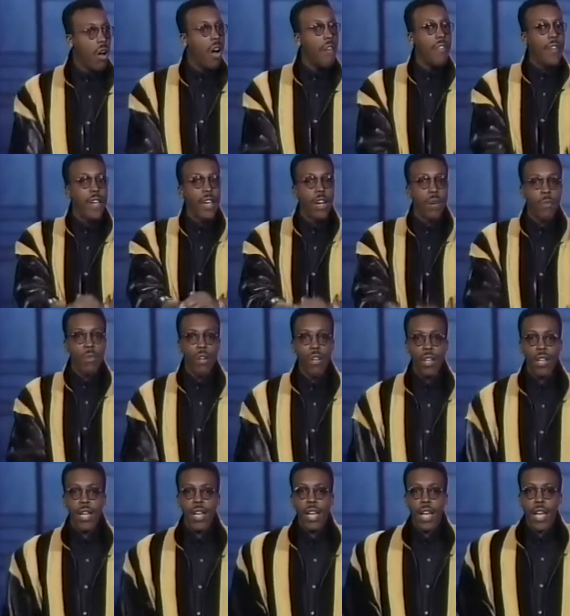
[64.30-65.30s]
off camera,
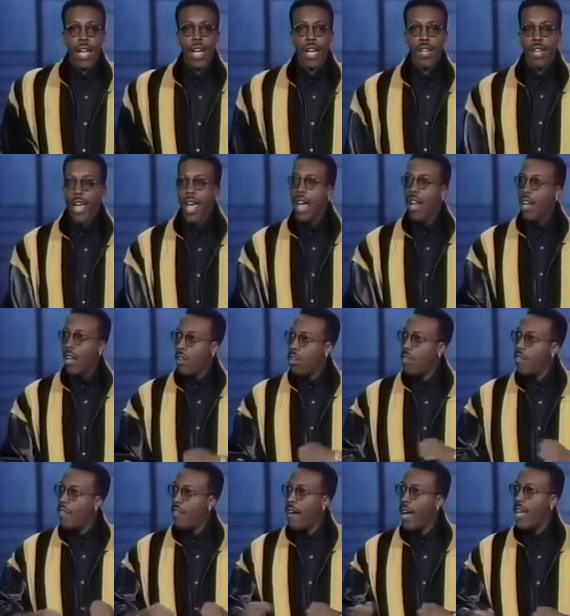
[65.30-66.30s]
and they had a
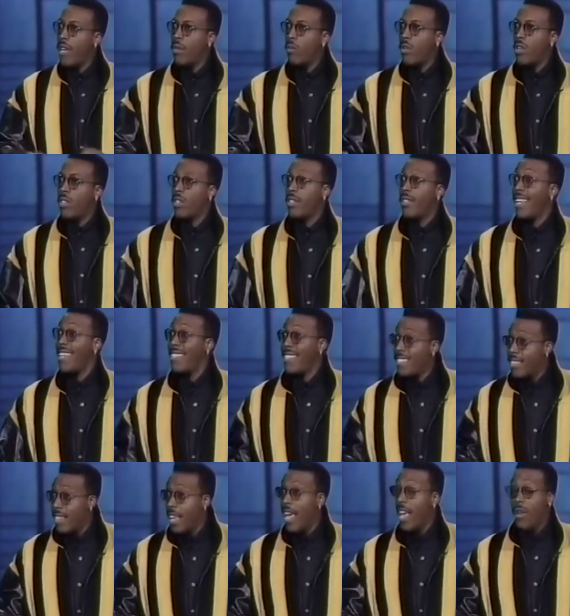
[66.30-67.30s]
little fight, which they
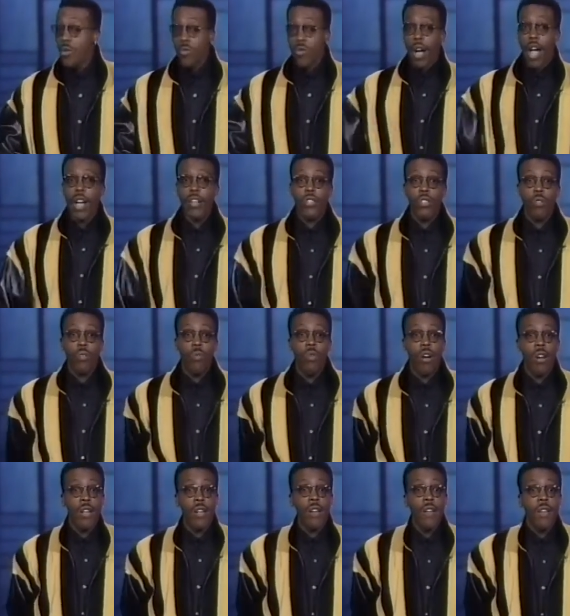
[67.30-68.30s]
say Roger
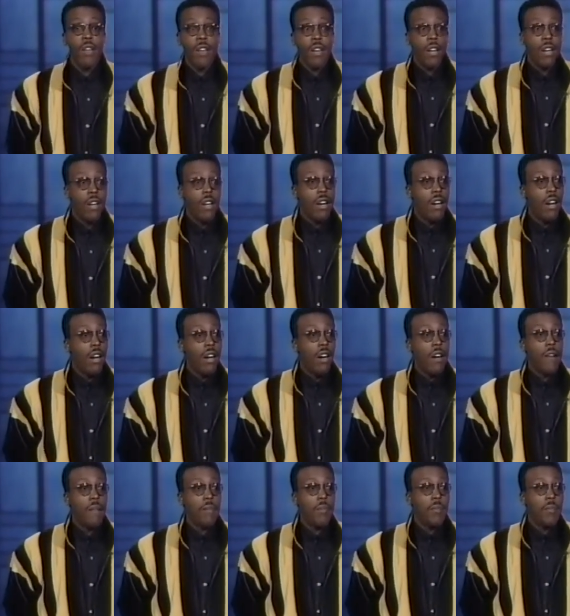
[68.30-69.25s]
won. Uh,